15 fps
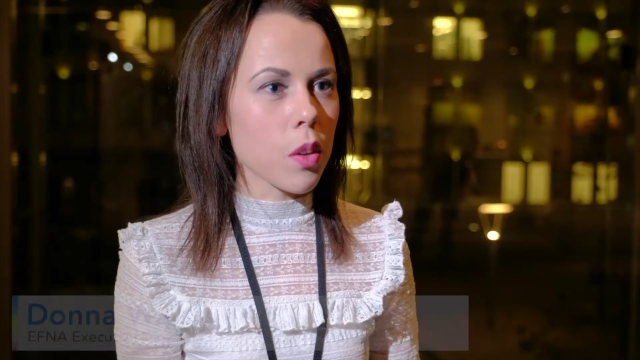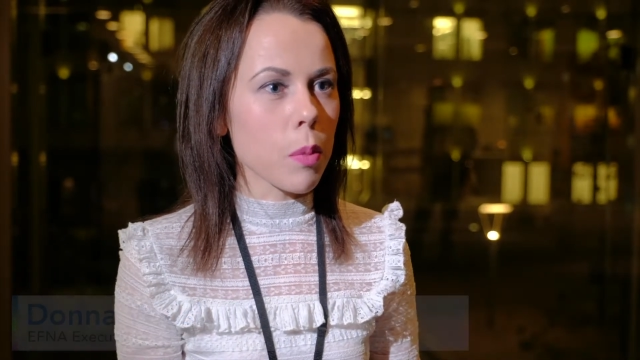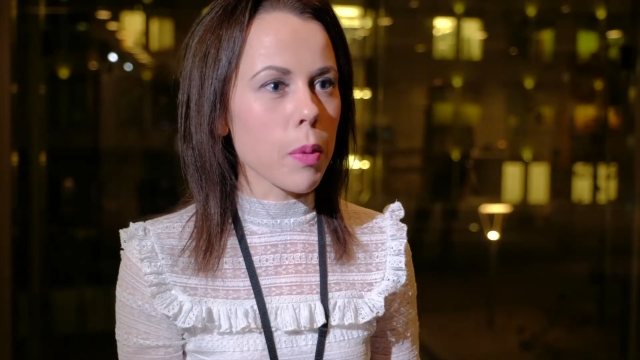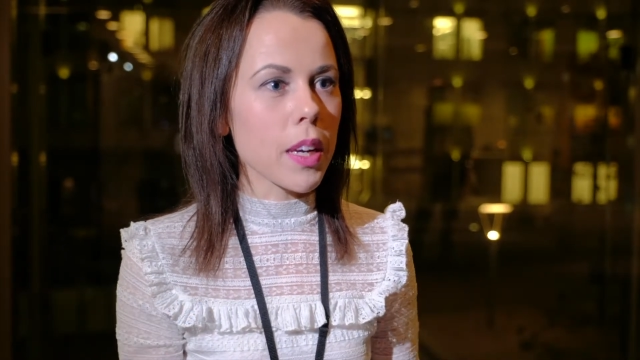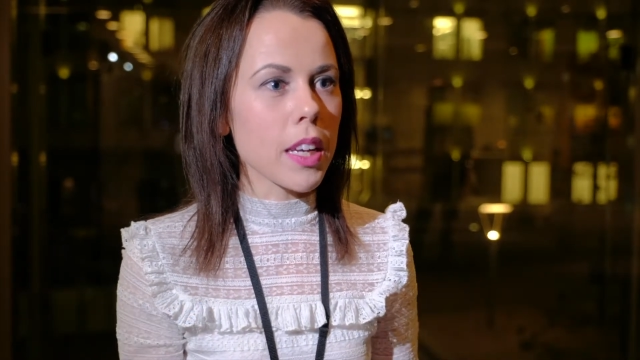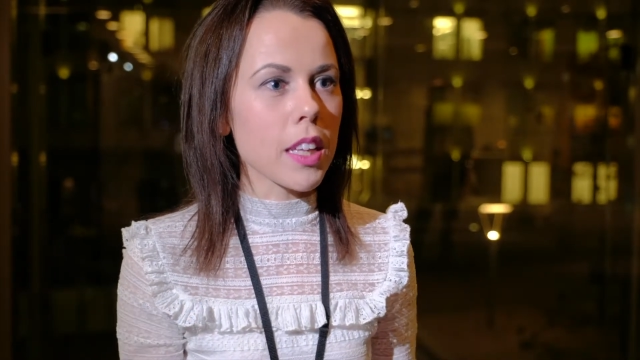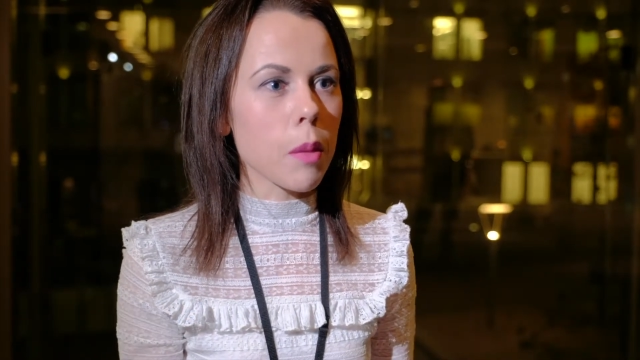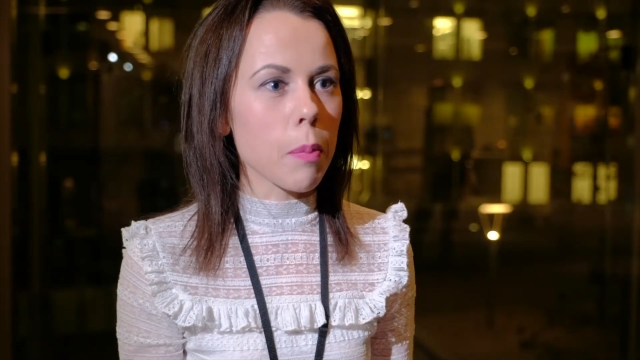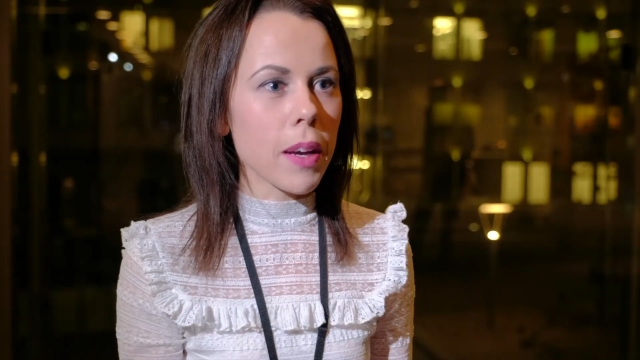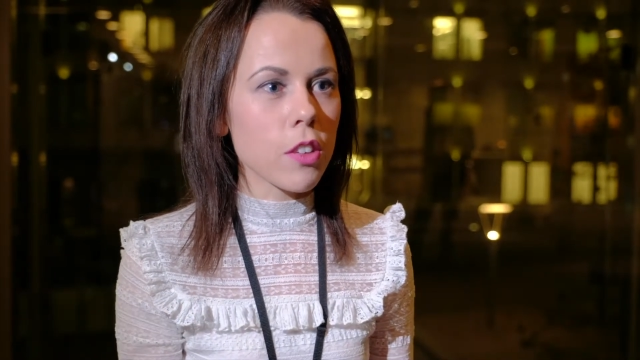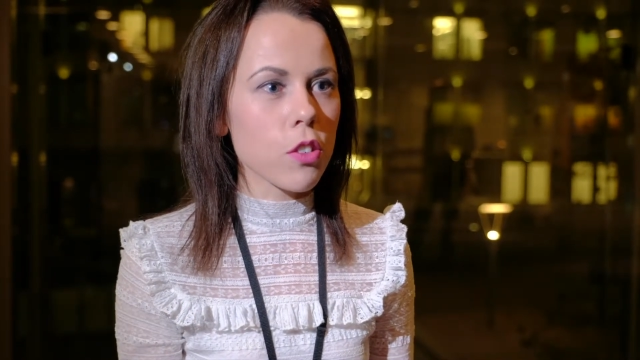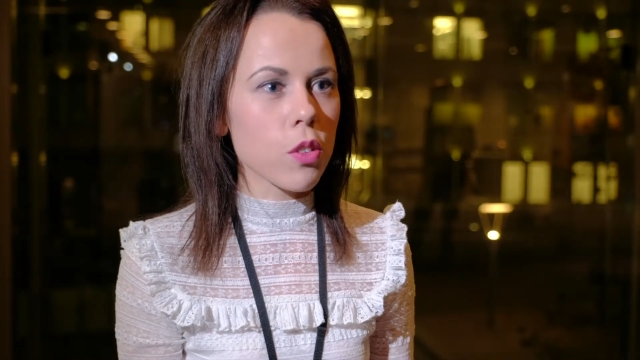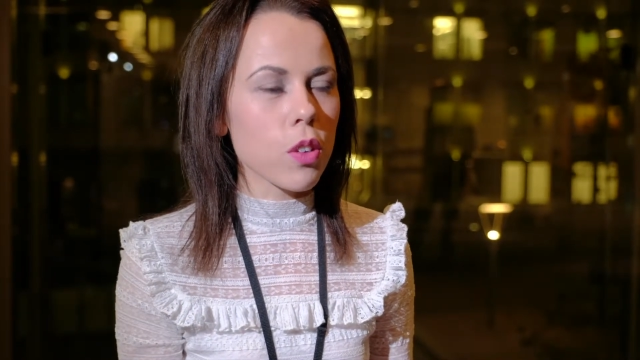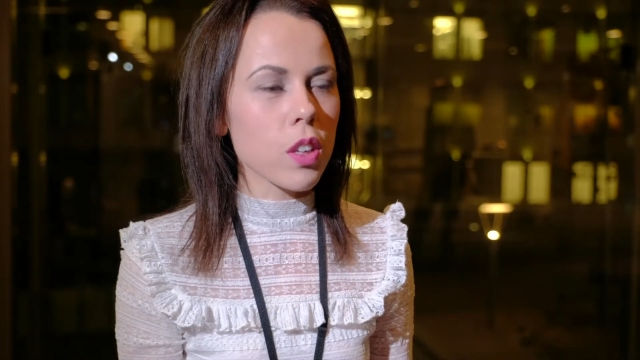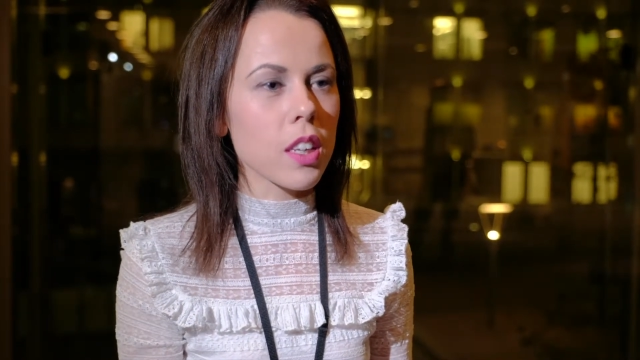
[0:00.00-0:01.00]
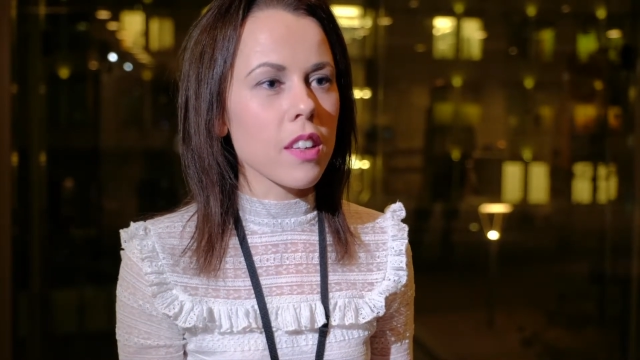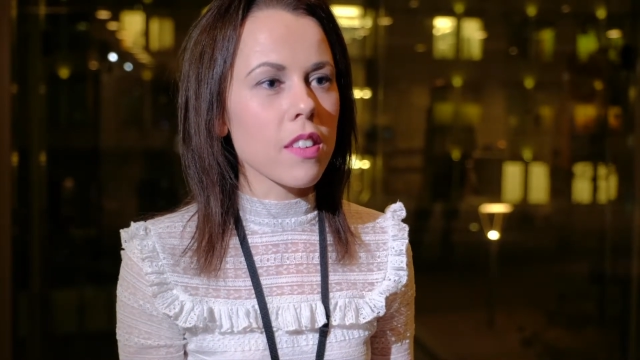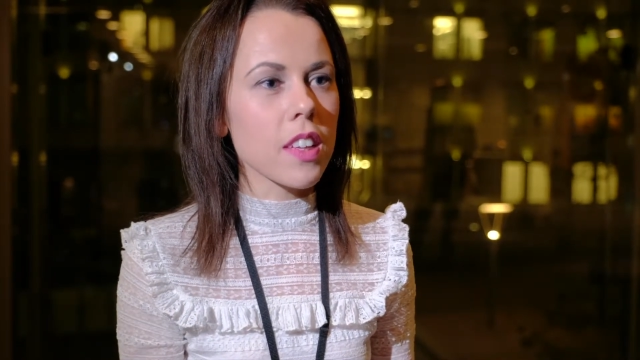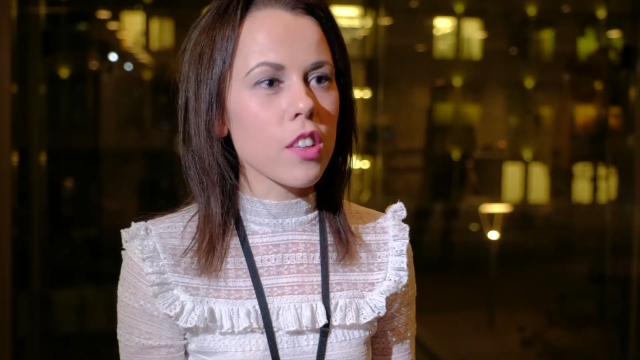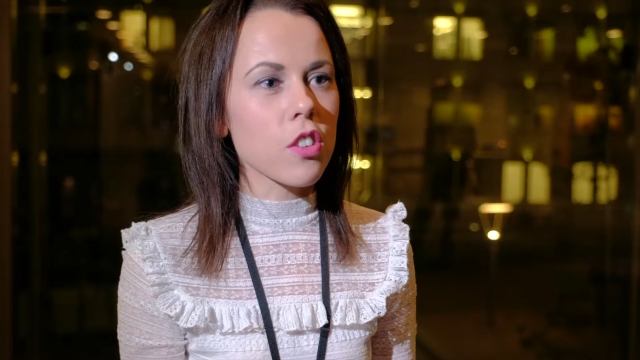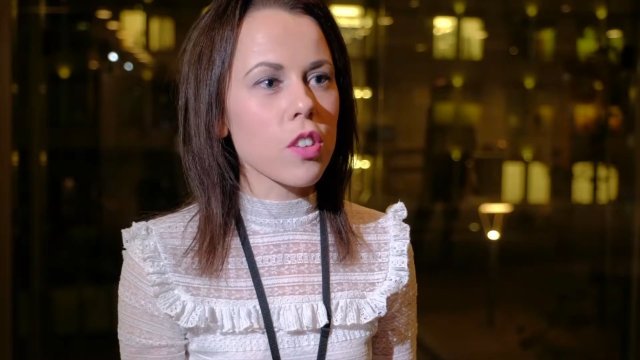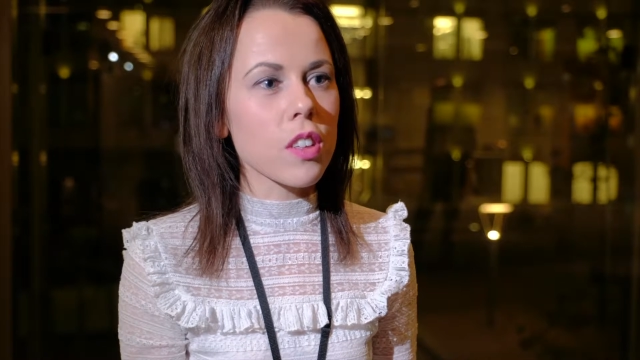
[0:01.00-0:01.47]
so bringing the patient
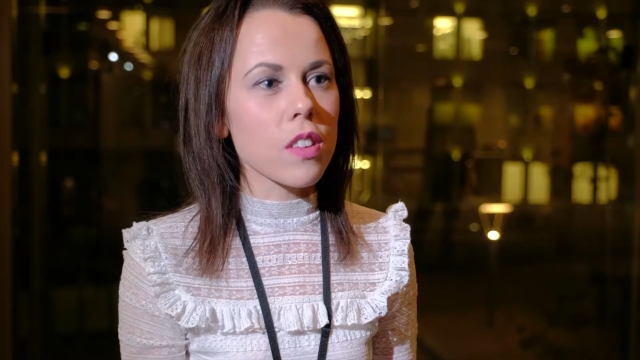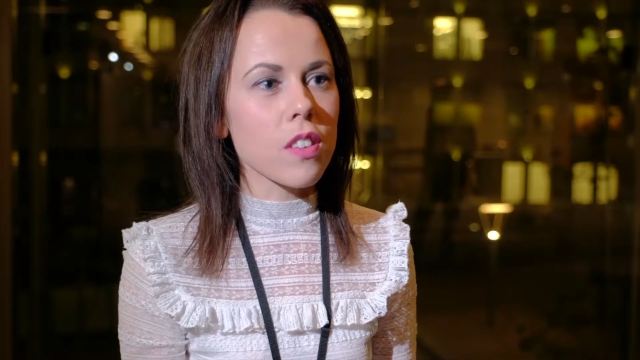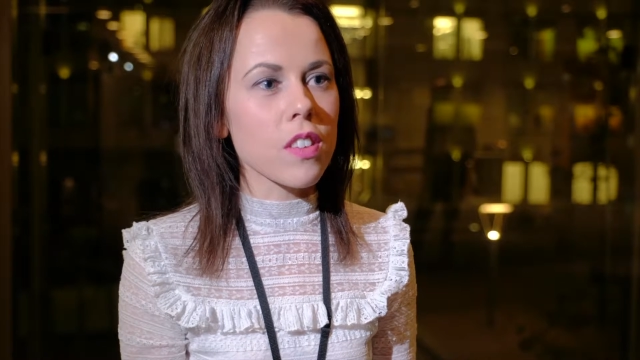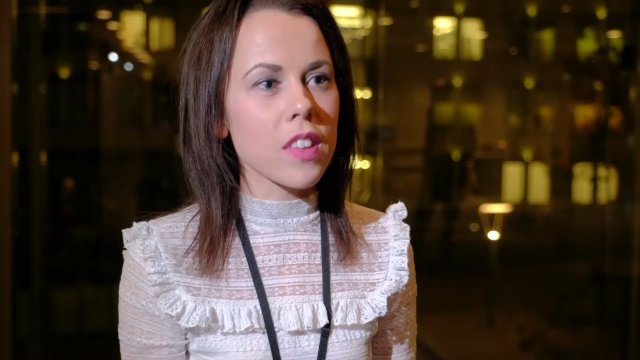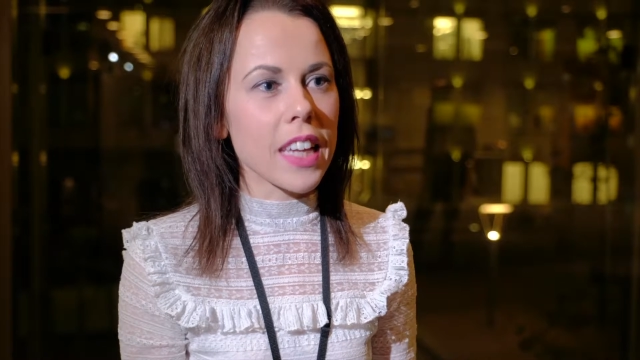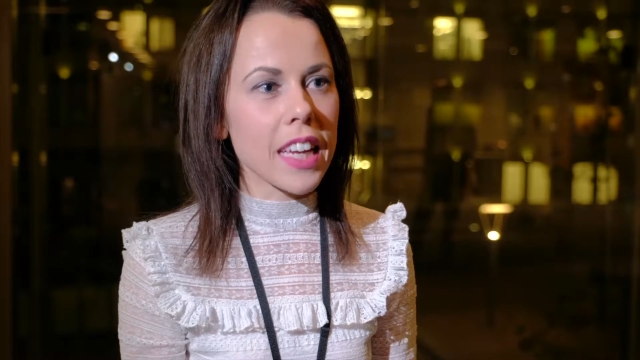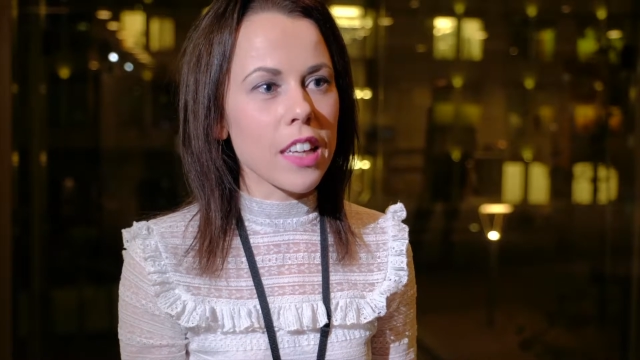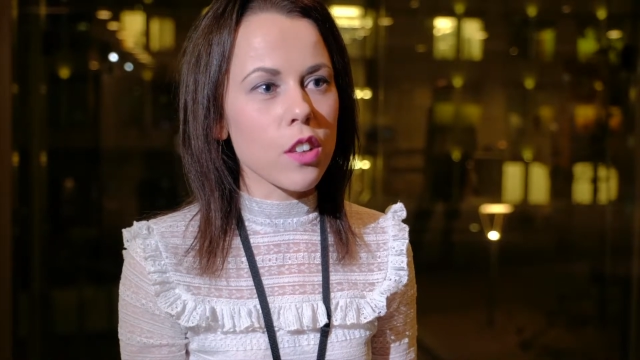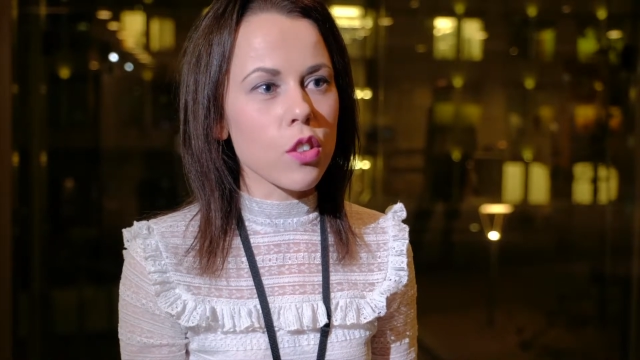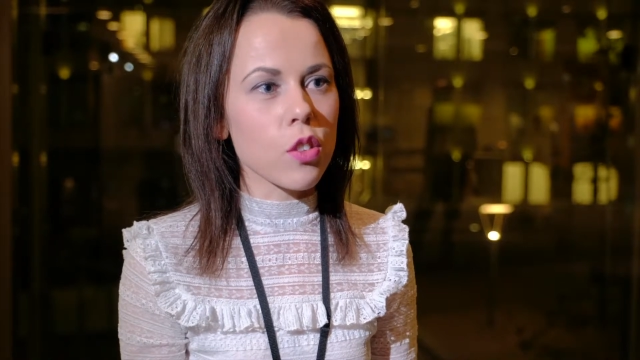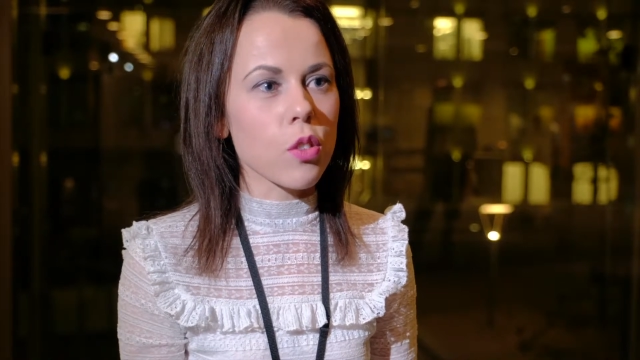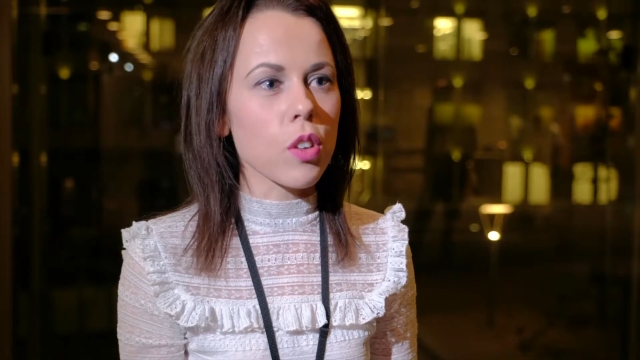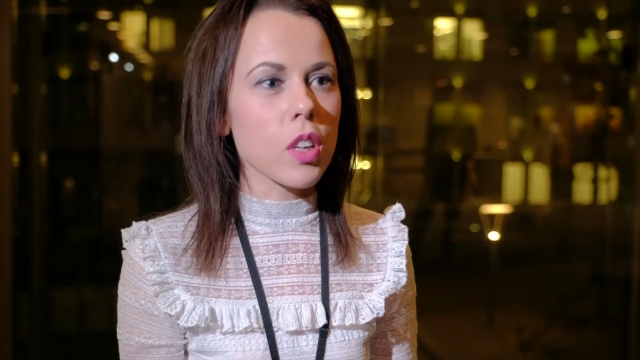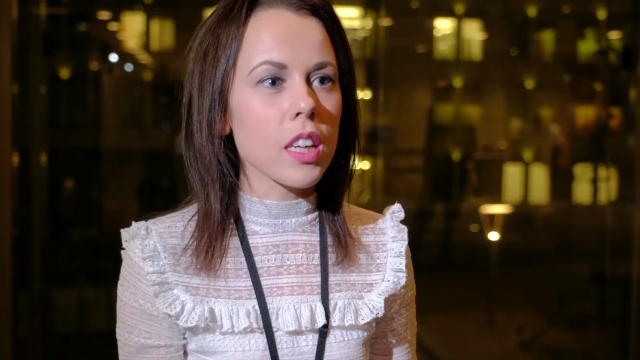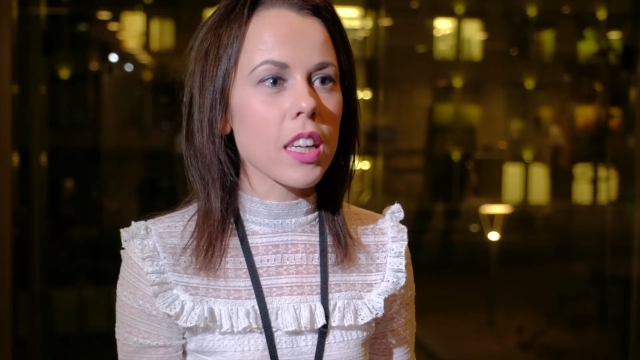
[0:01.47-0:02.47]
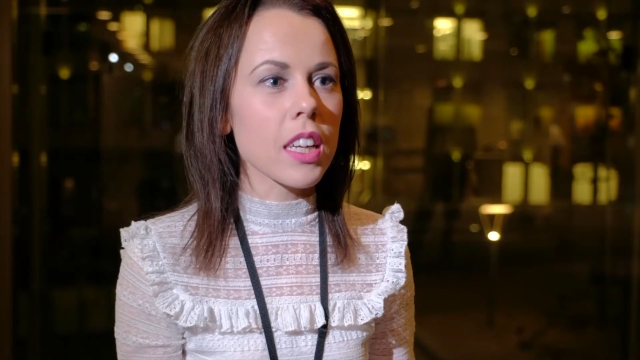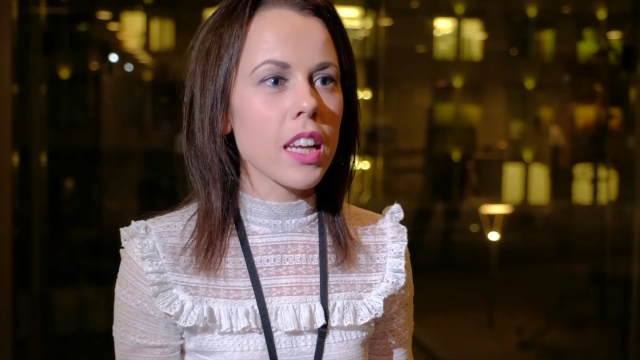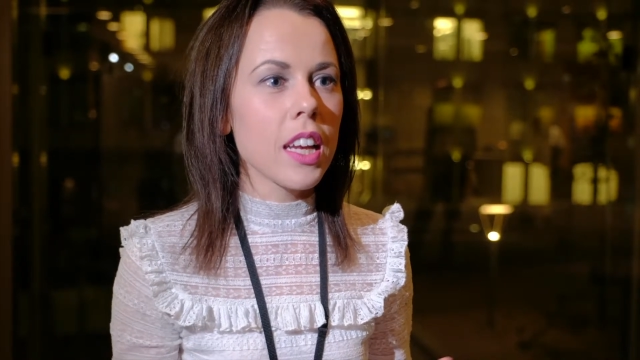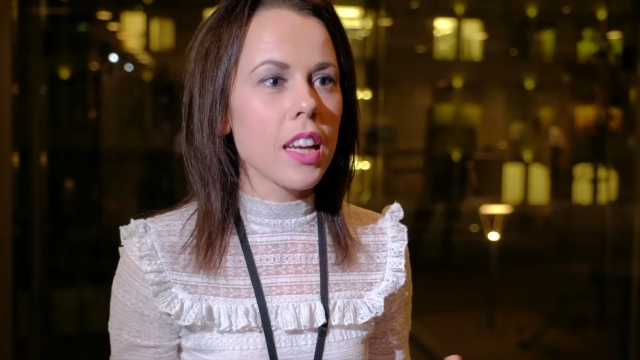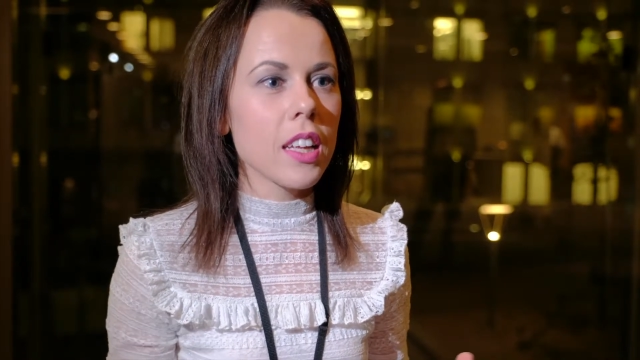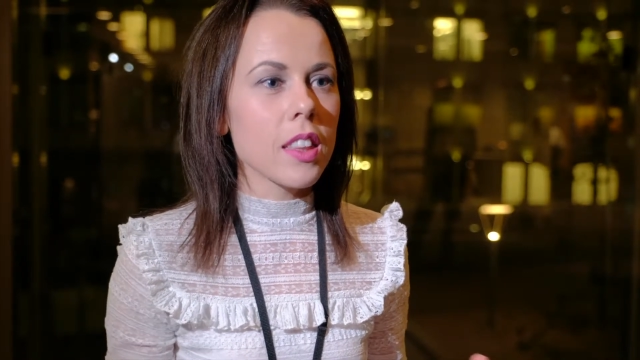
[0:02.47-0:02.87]
organisations, the industry,